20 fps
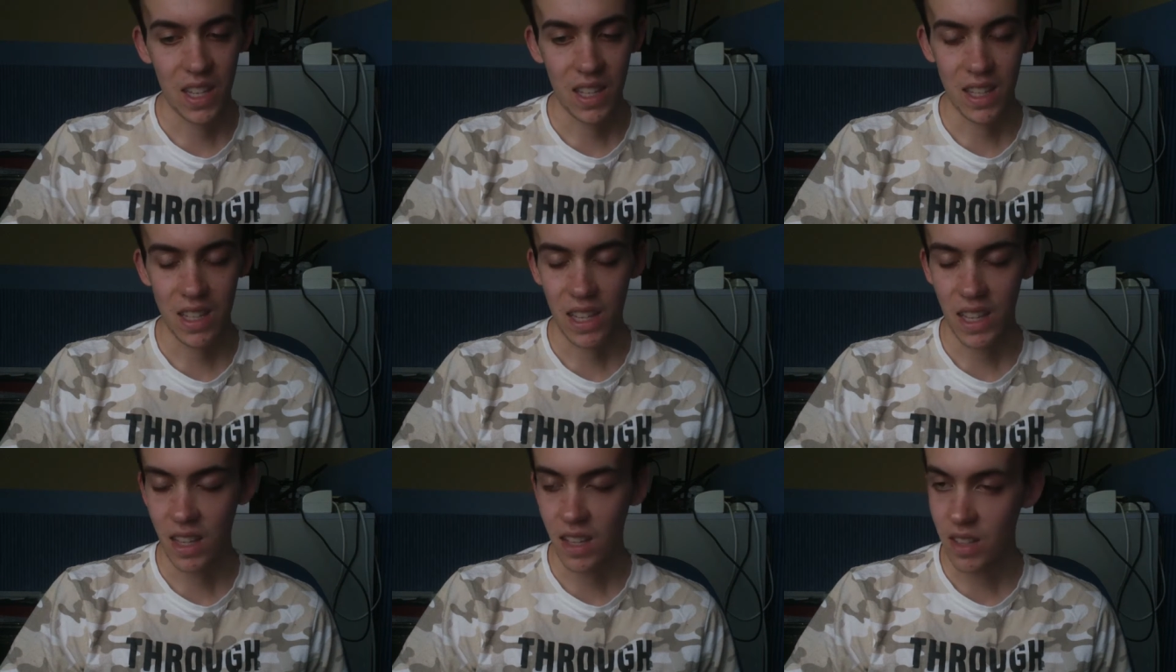I
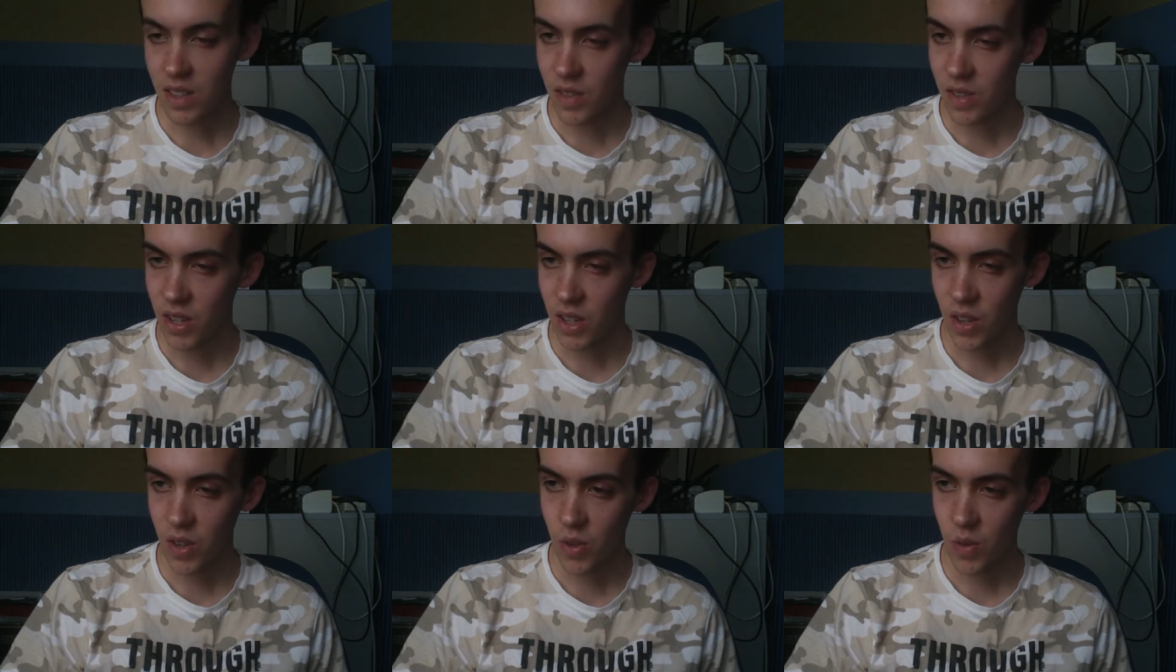said, I
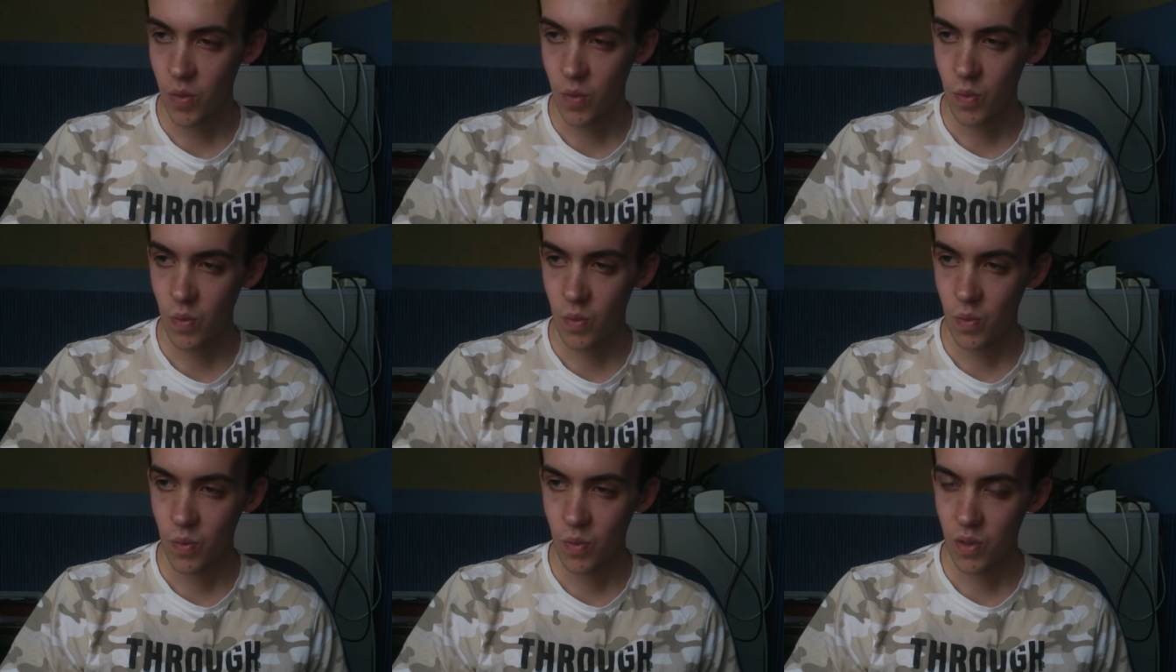don't know
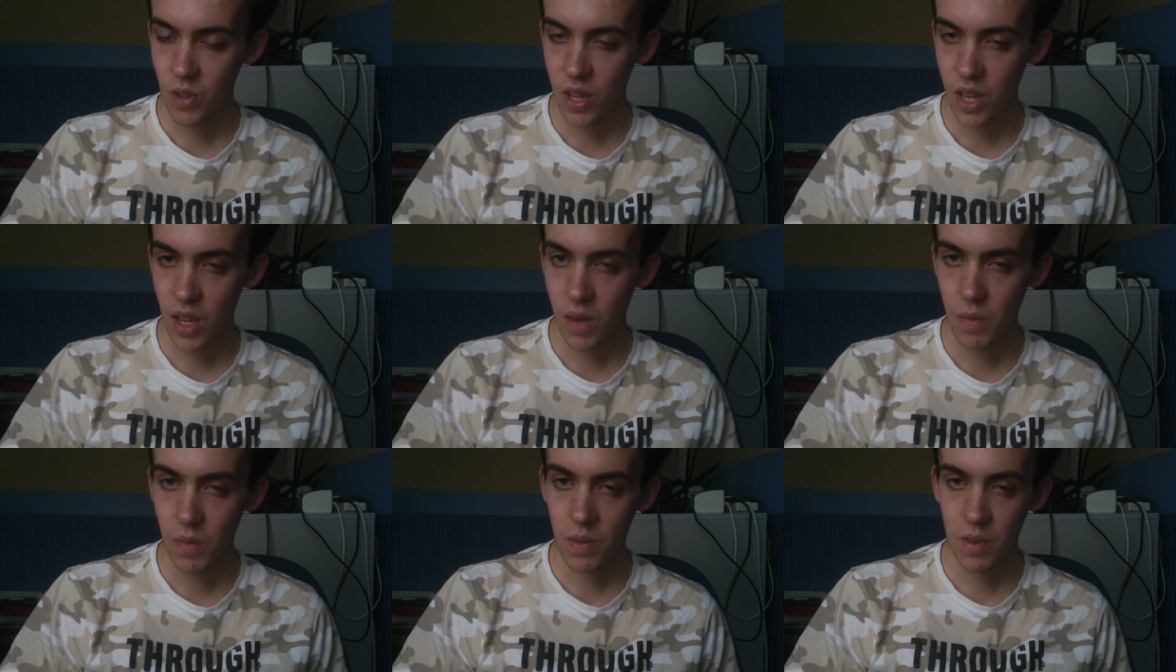your
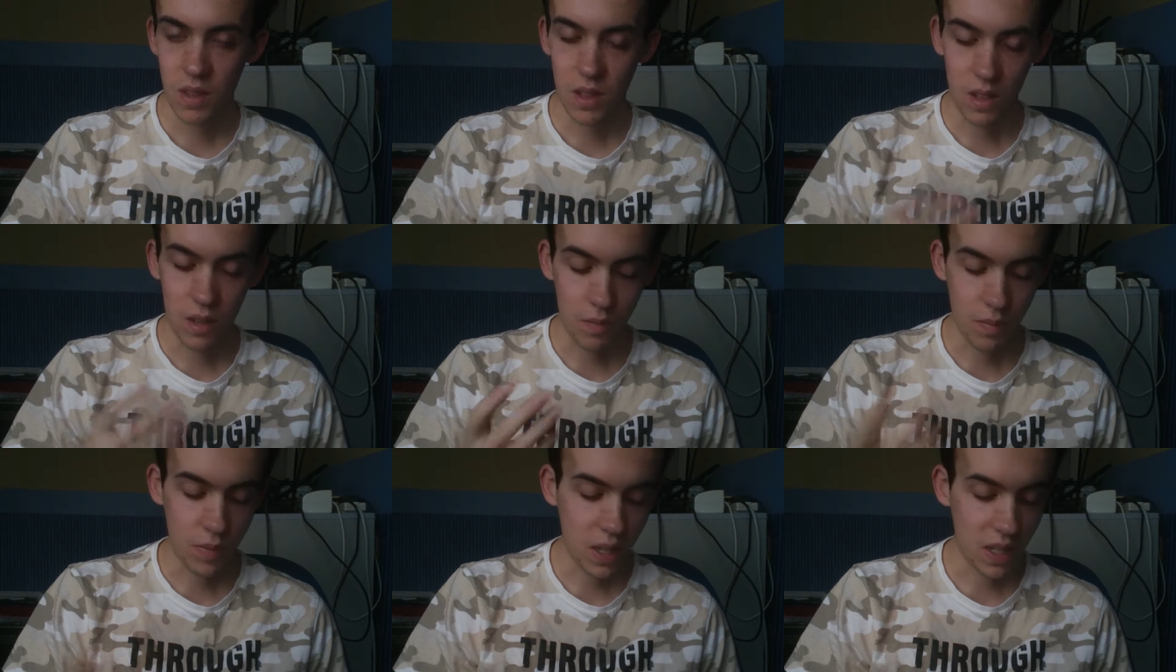name.
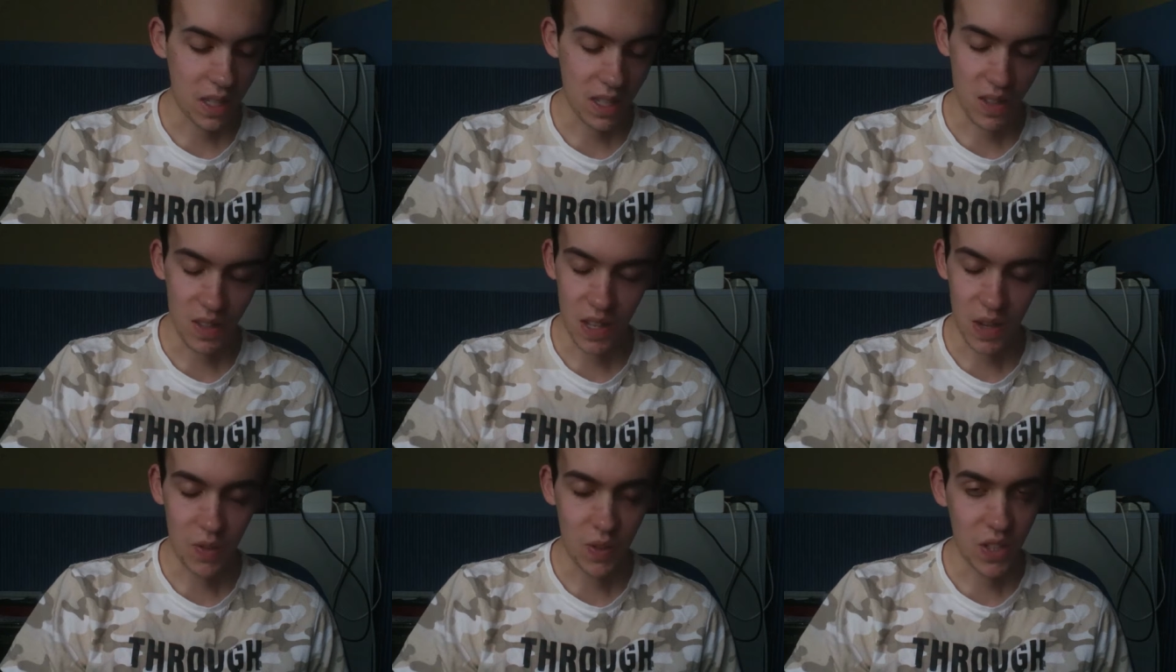And I
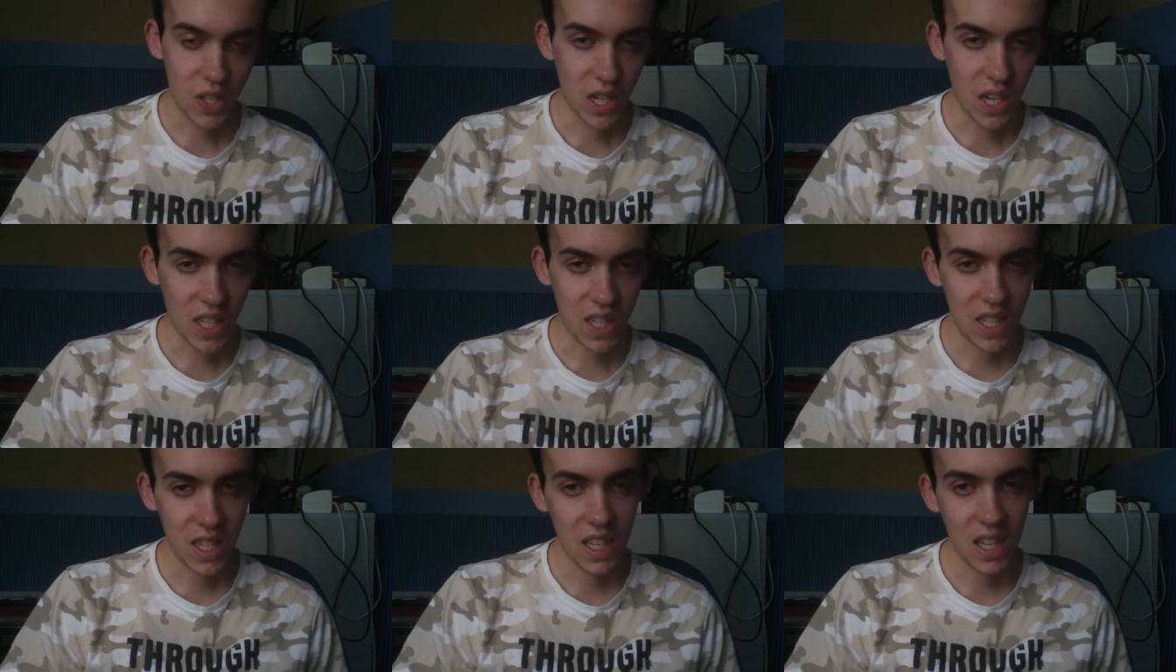basically, that was
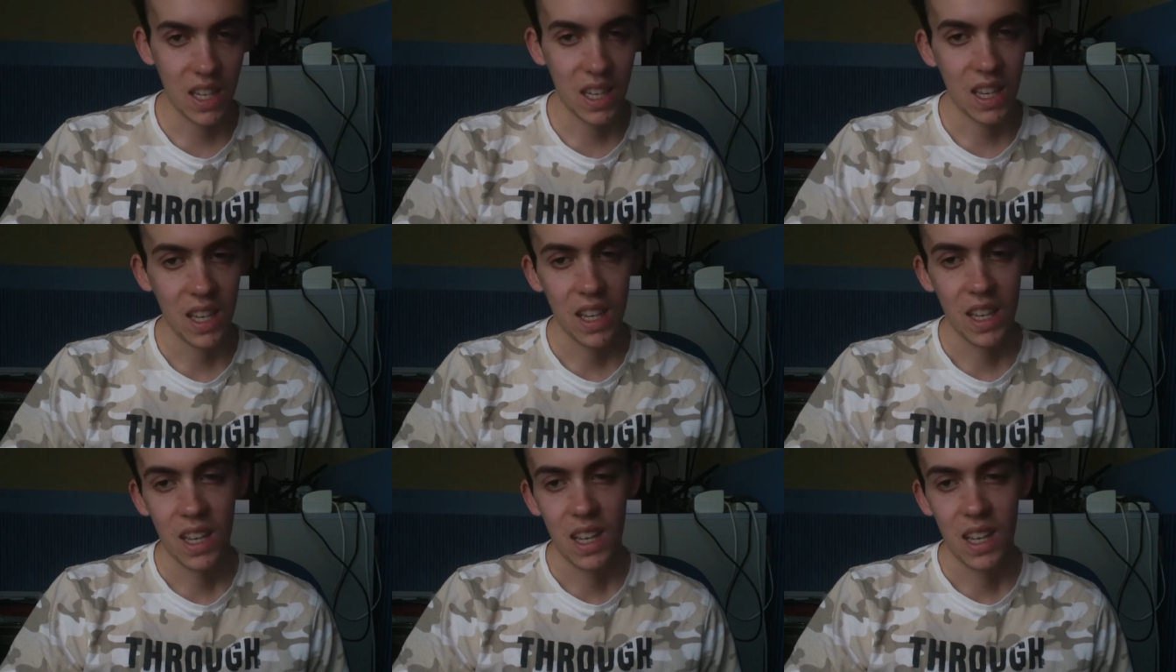Jessie.